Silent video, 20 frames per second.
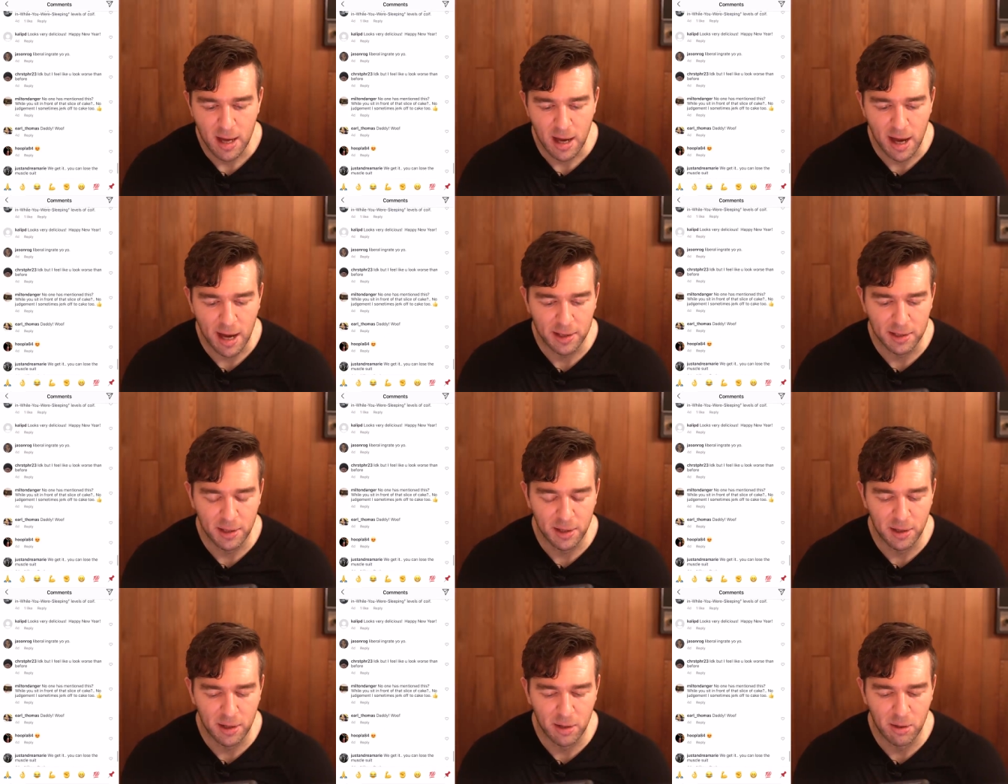I
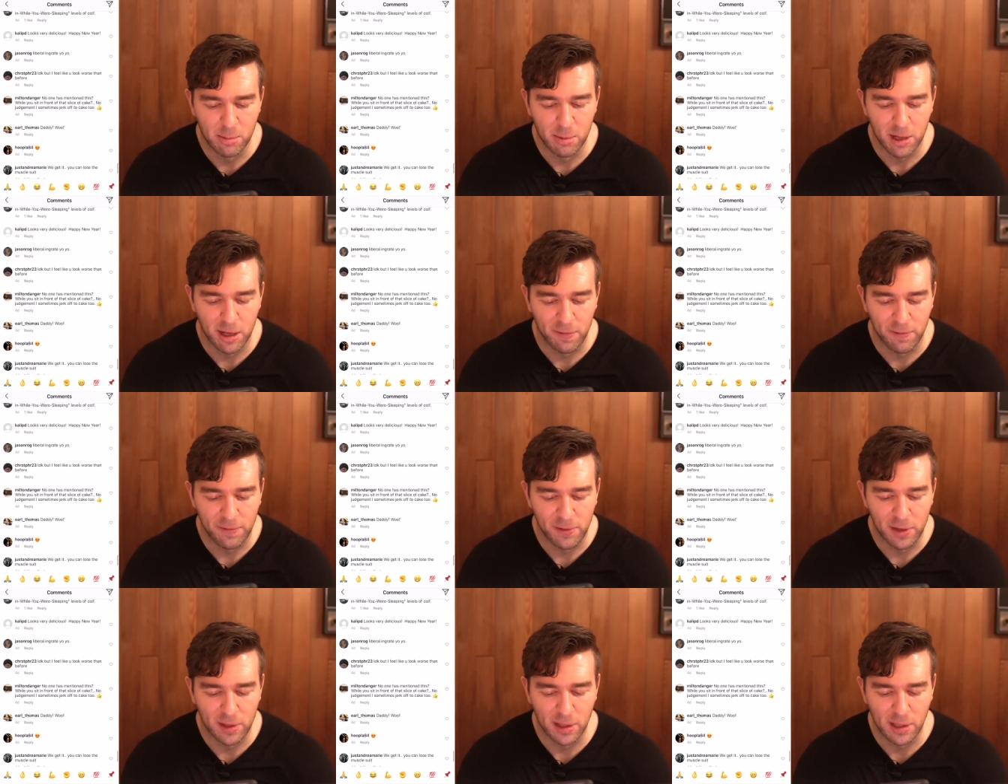don't know, but I
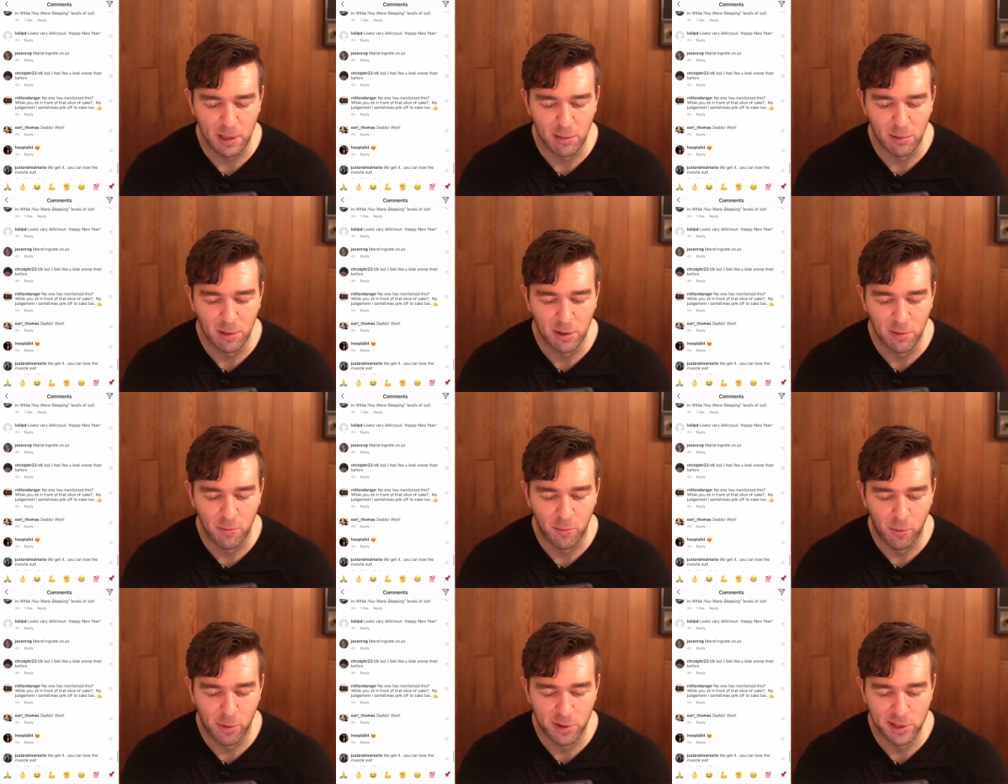feel like you
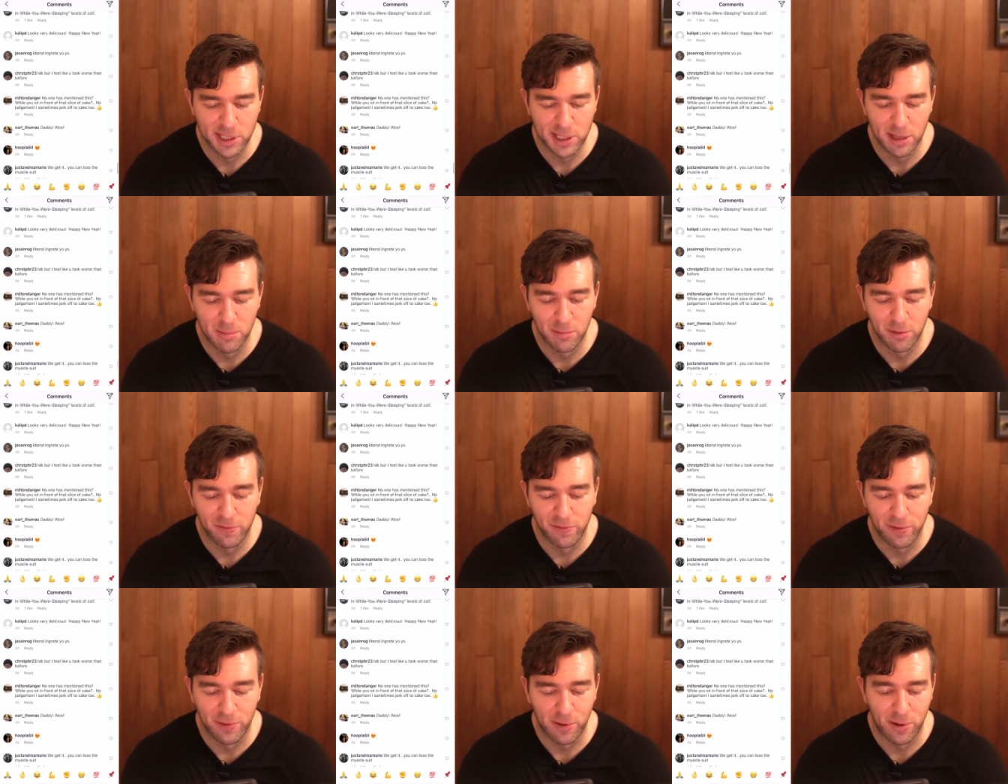look worse than
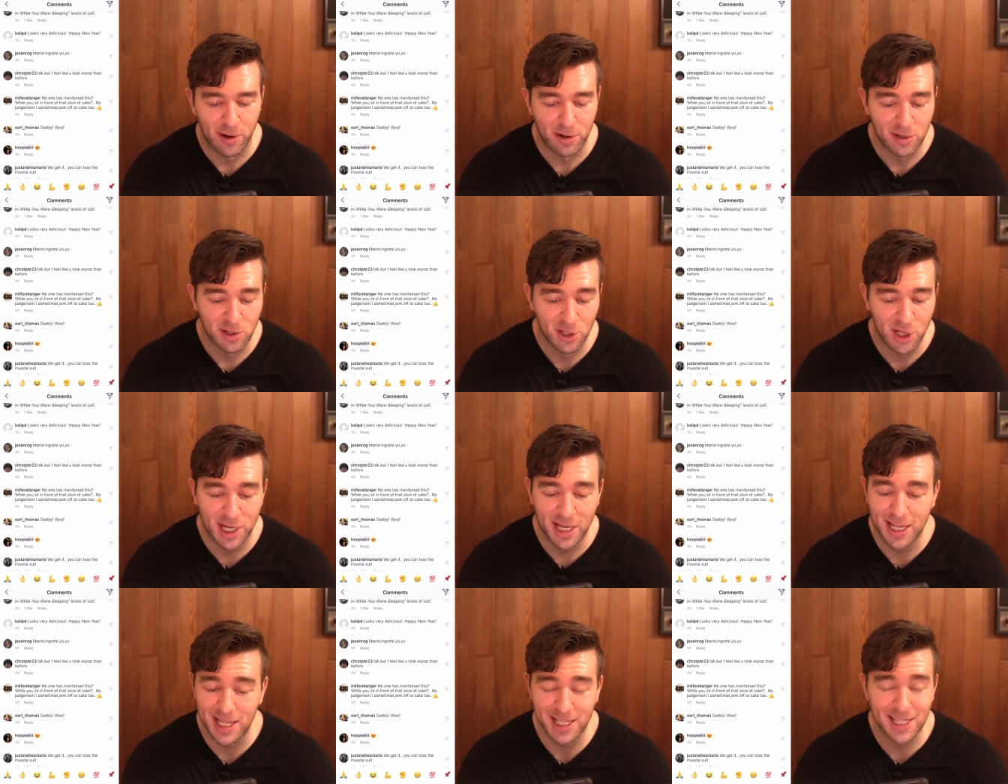before.
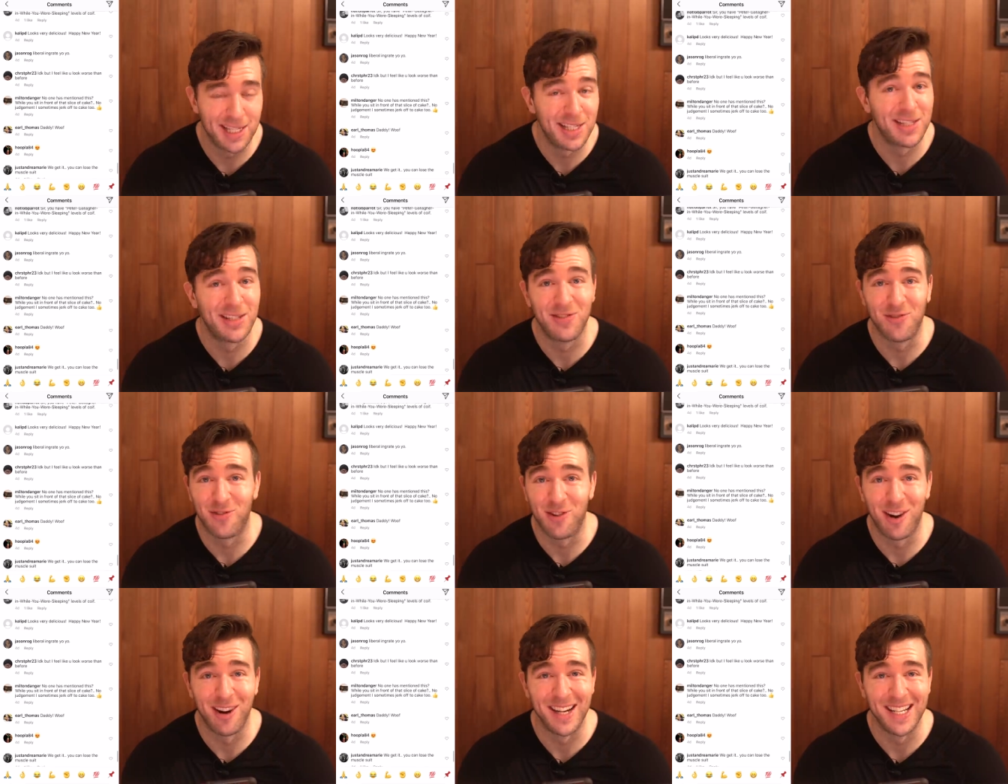Jesus
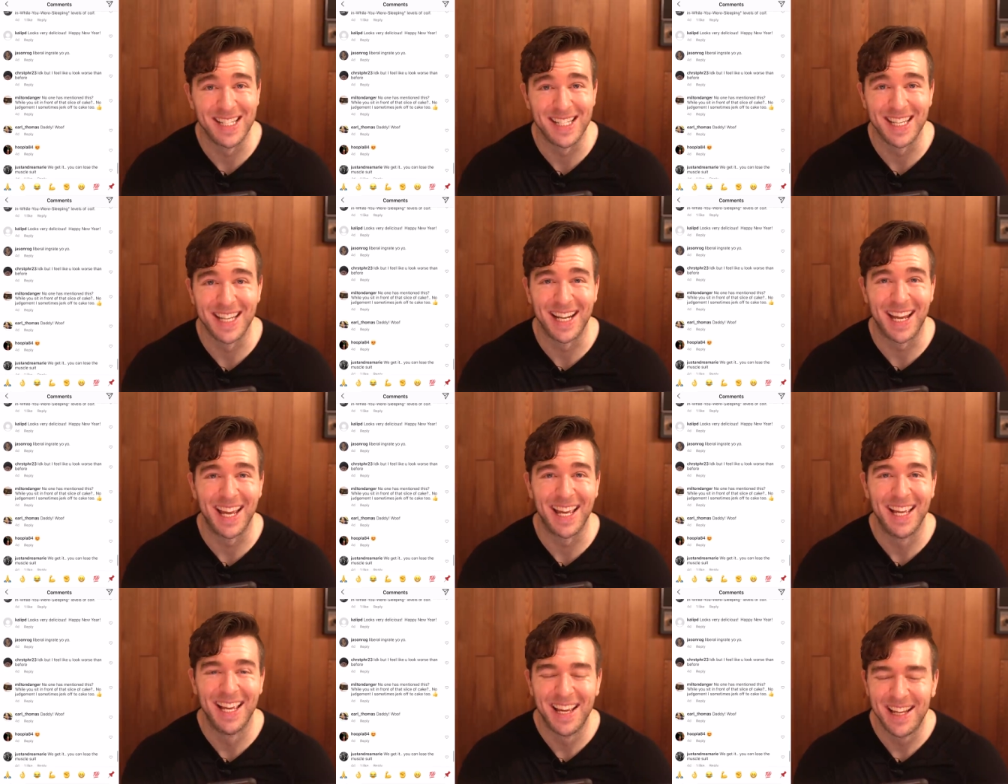Christ, like,
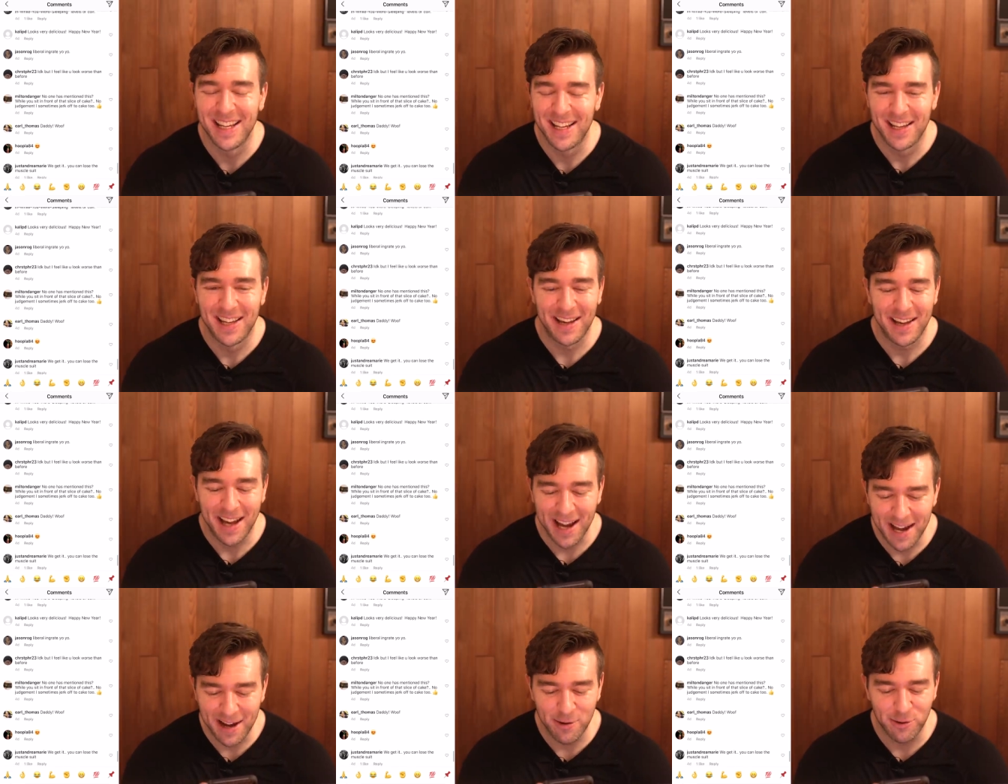
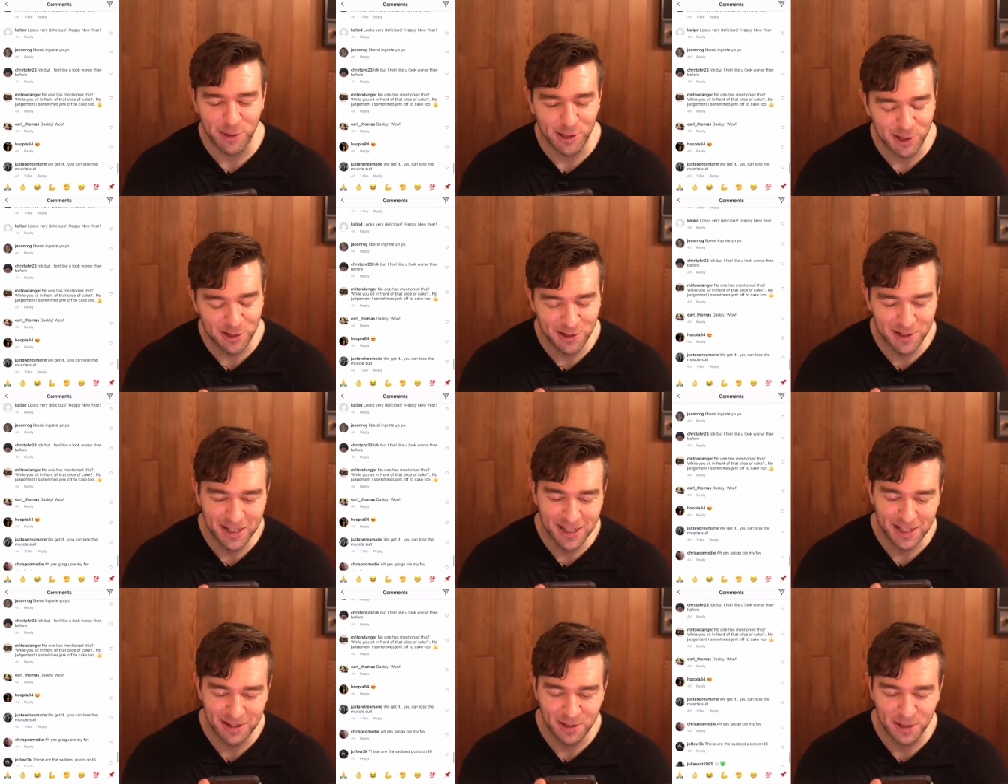how,
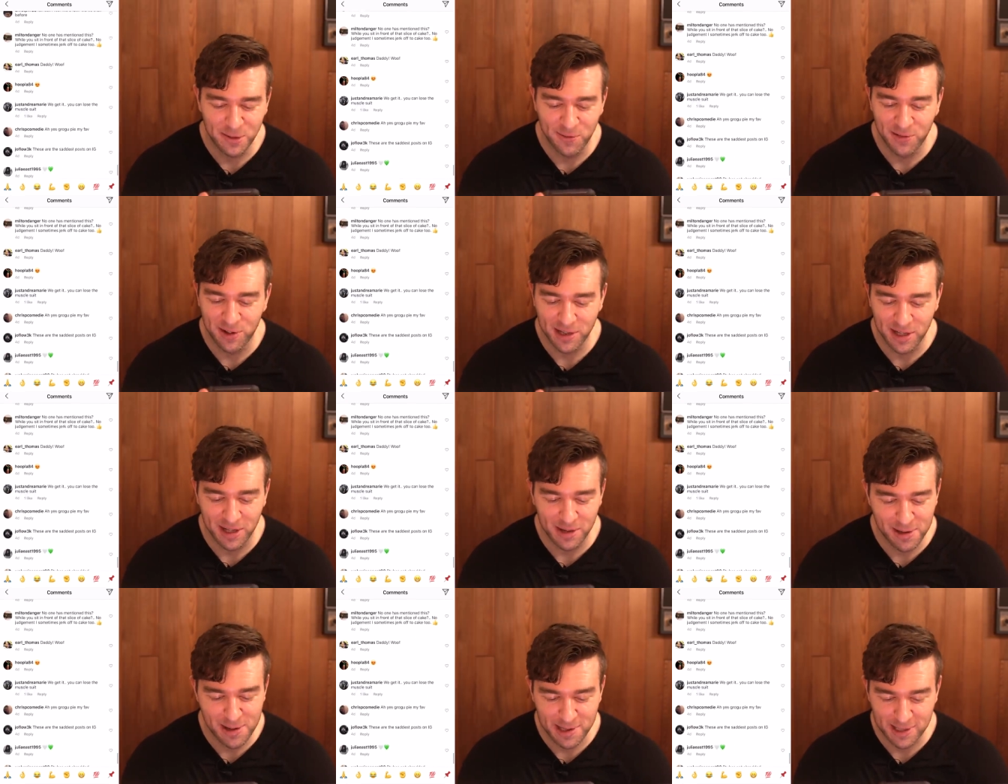dude? He looks
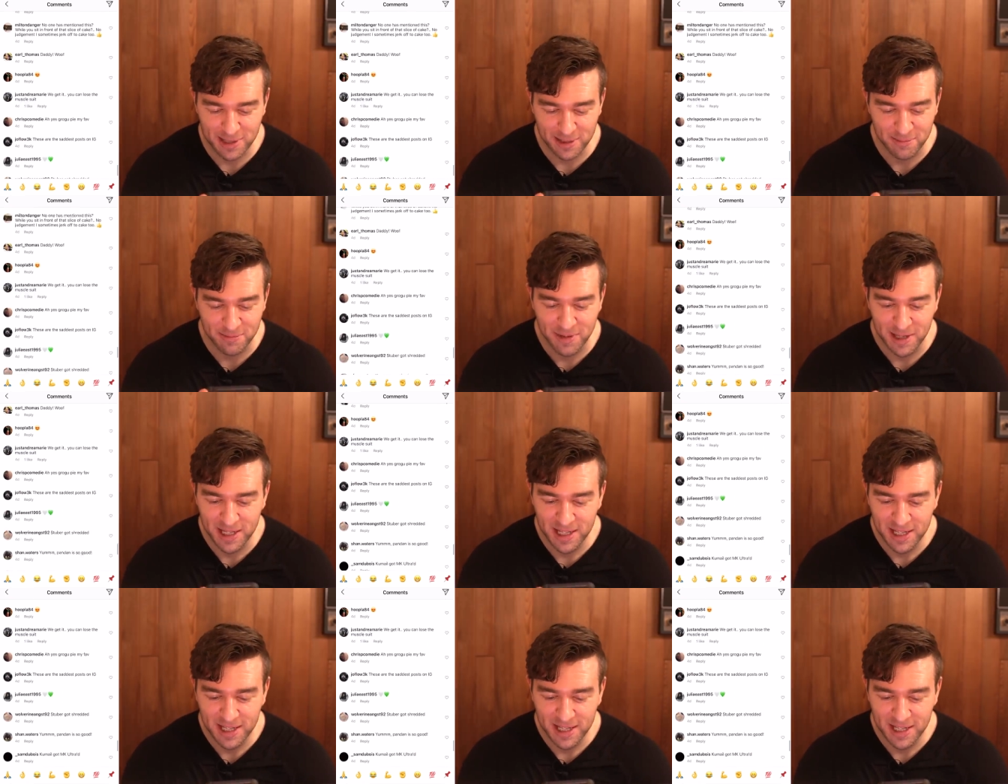fucking awesome.